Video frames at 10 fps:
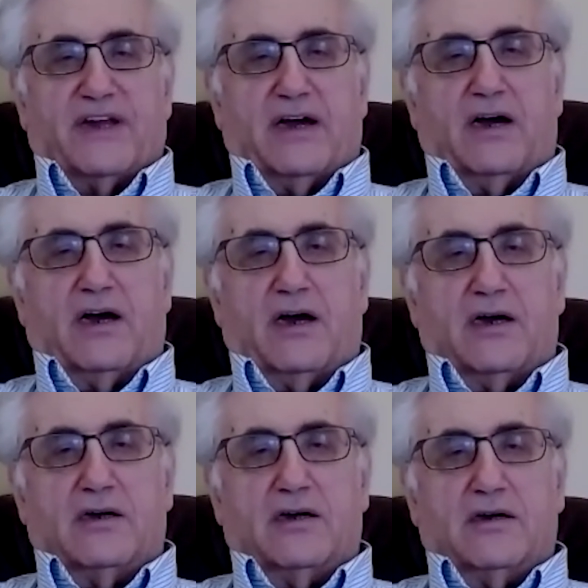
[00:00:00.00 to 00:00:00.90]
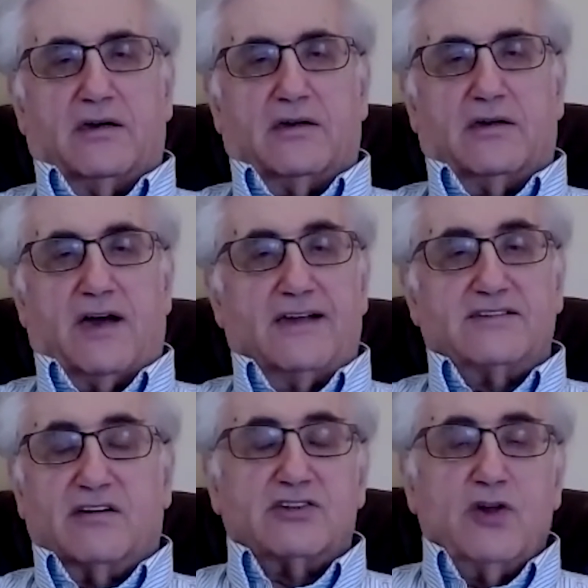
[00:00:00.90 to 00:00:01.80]
The
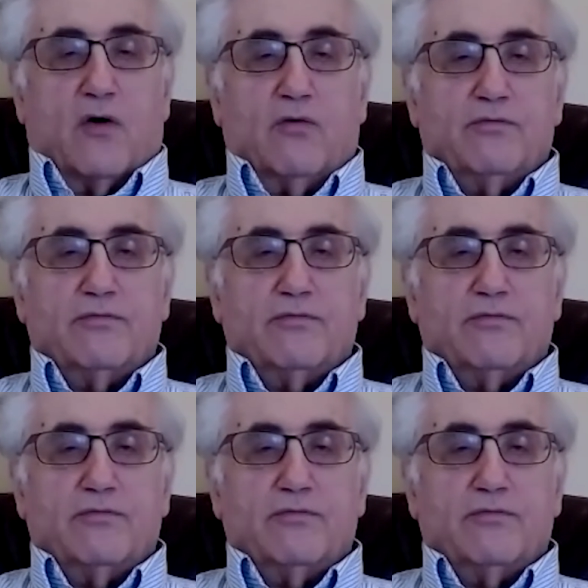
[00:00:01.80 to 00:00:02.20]
answer is no.